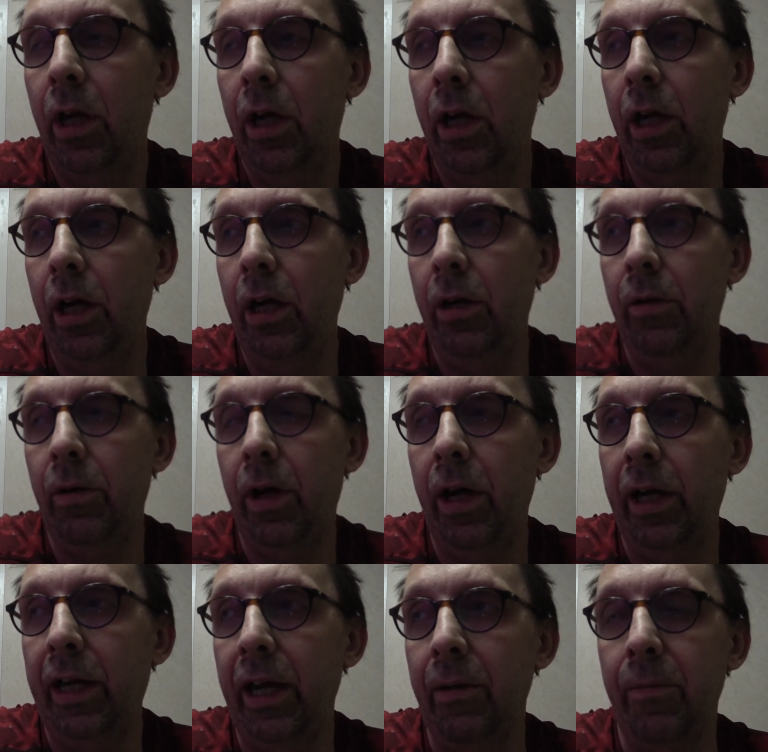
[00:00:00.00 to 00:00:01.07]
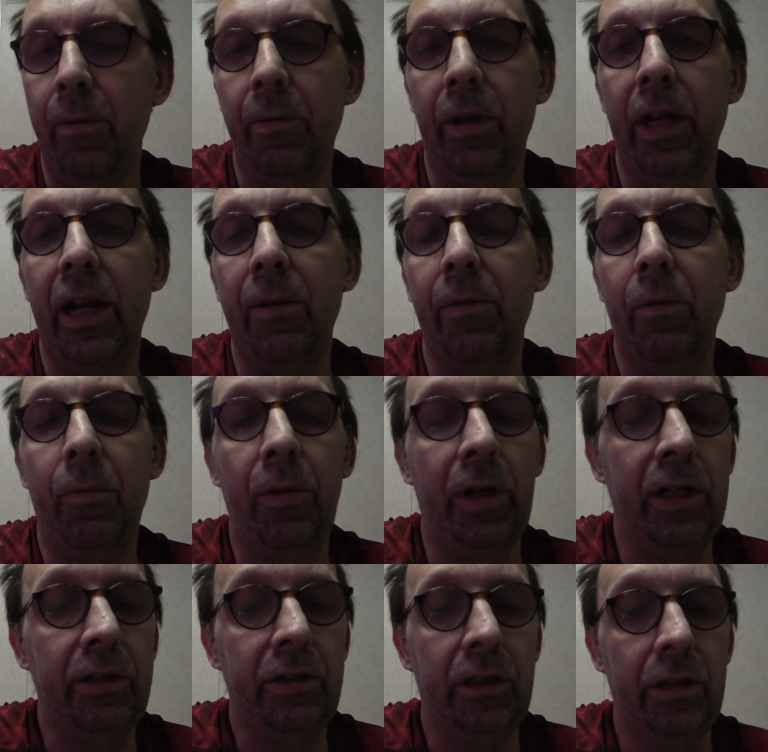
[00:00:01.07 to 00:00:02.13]
I can't remember the name of the
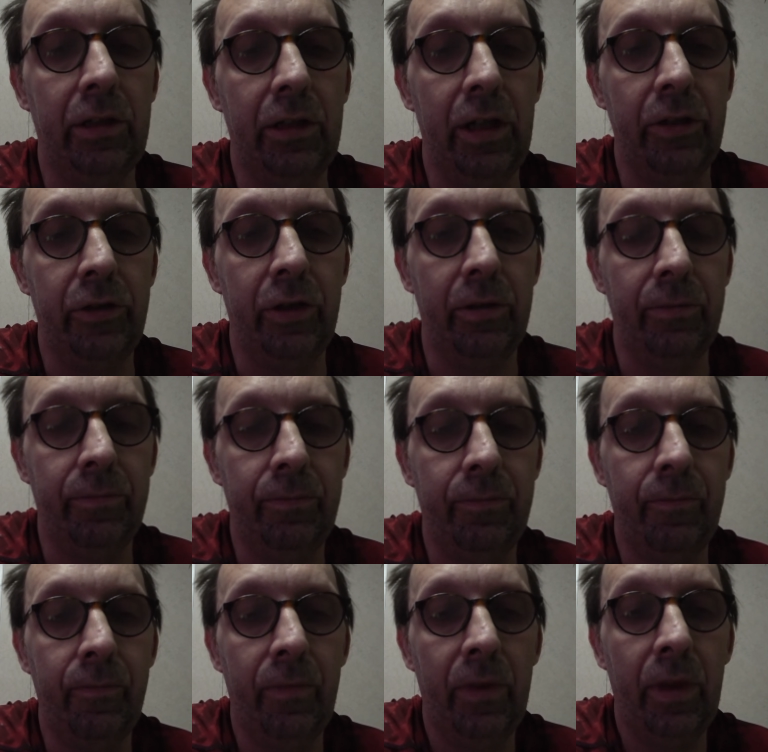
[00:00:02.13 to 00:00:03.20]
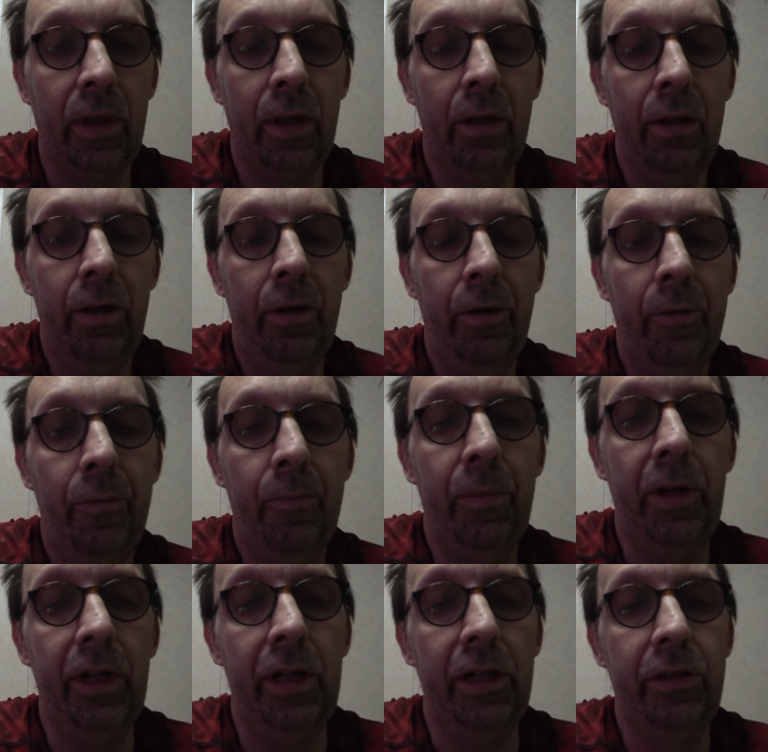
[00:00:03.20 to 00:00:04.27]
place that does it,
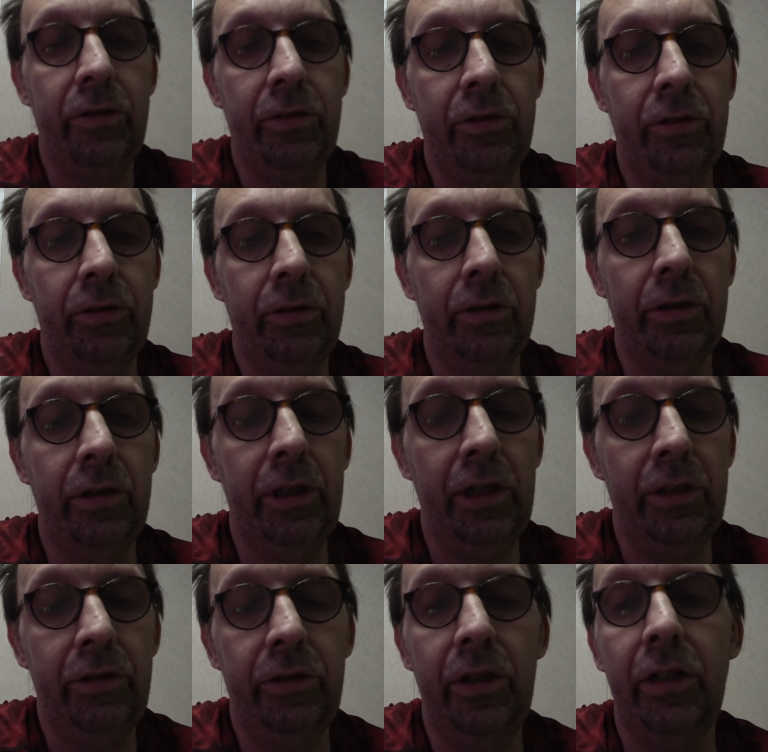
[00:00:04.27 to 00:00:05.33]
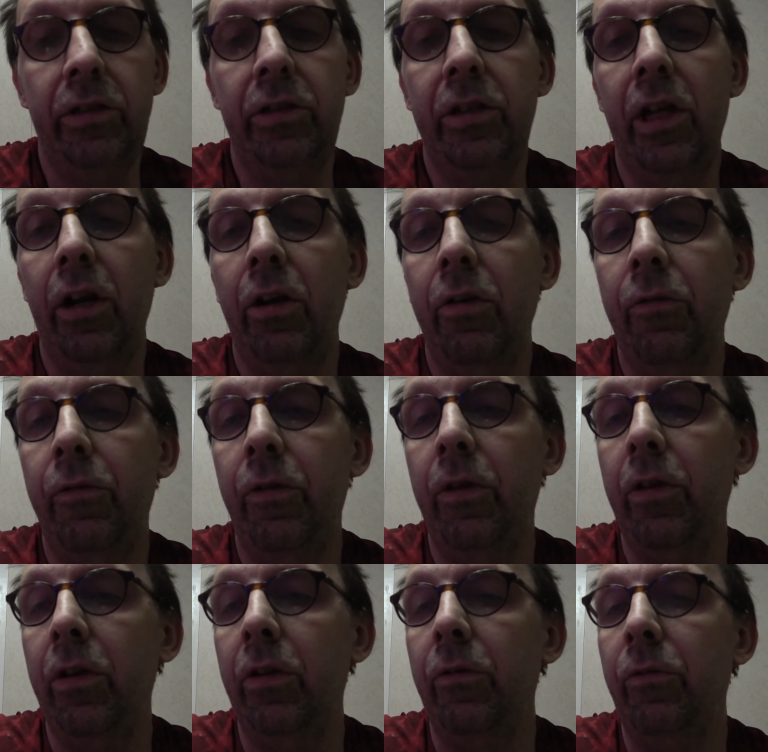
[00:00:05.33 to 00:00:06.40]
but it's there for
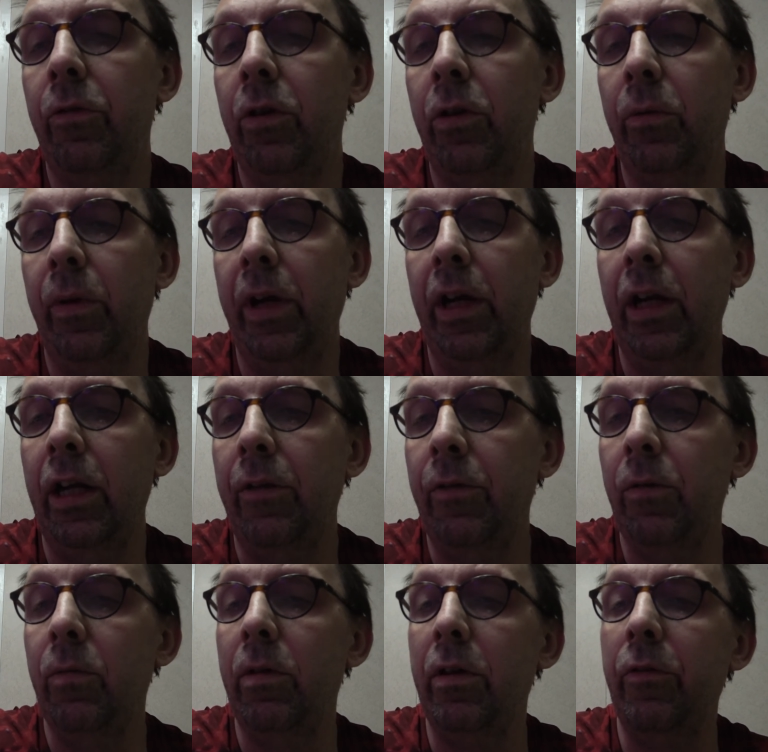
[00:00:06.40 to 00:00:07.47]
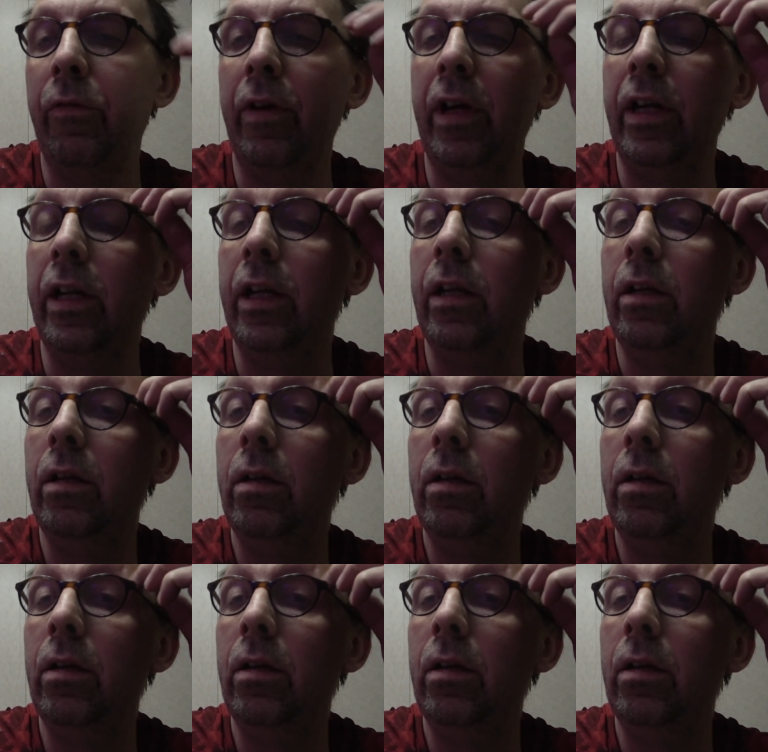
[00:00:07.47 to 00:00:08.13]
the reading if you want to find it.